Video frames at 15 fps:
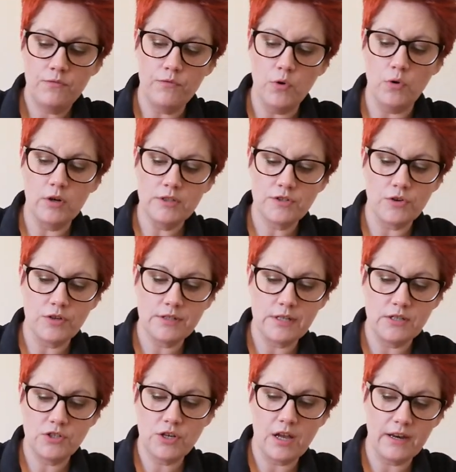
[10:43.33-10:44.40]
Roll a
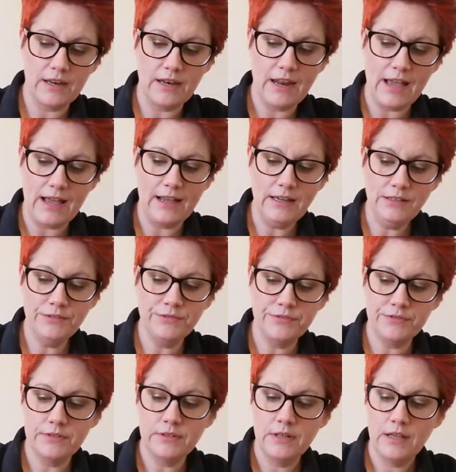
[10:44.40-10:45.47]
sausage, cut it in
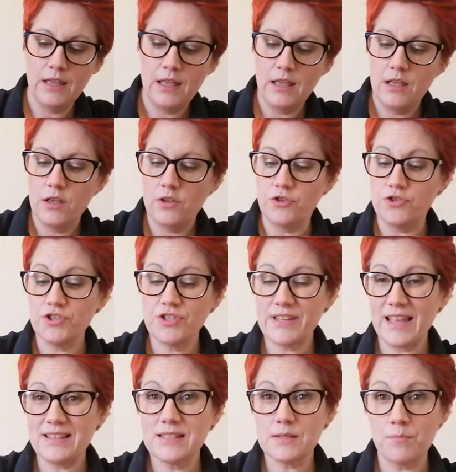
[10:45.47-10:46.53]
half. And you're just
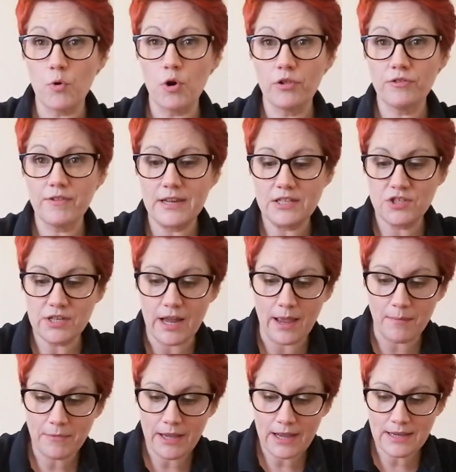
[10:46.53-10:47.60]
getting smaller each
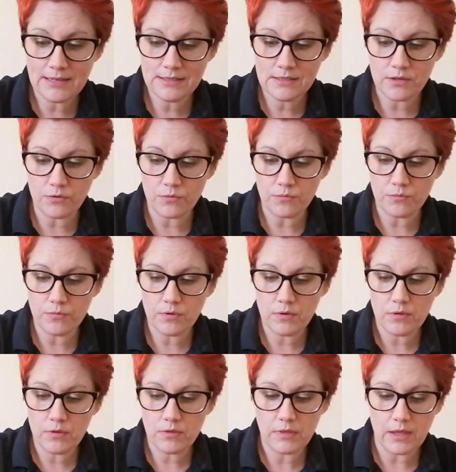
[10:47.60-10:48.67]
time, guys. So
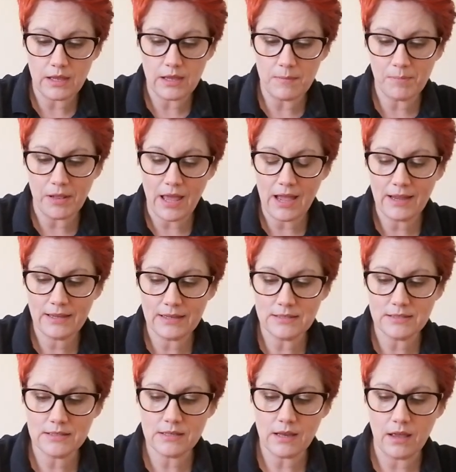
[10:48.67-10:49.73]
the black
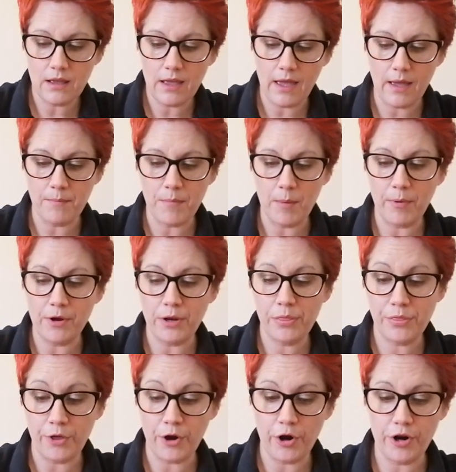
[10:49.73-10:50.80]
is about a
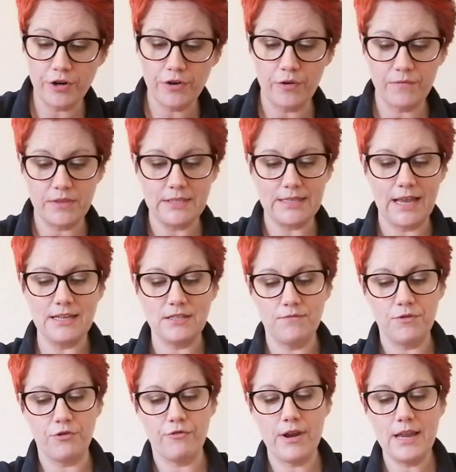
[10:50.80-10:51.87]
third of the size
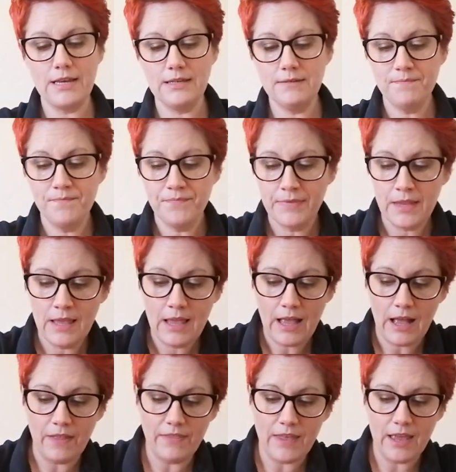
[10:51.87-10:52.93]
of the green,
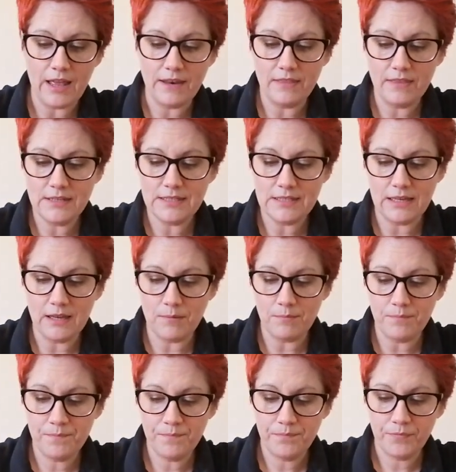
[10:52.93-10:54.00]
and then the
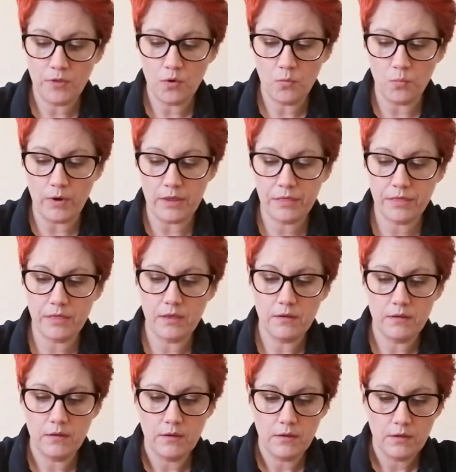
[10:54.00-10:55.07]
same with
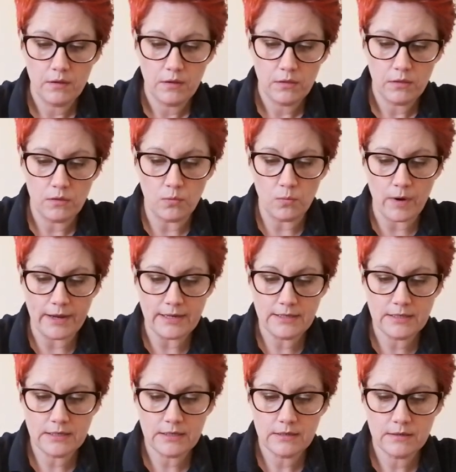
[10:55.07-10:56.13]
the
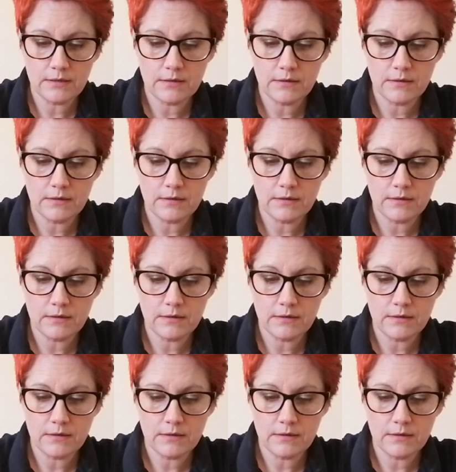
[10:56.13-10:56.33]
white.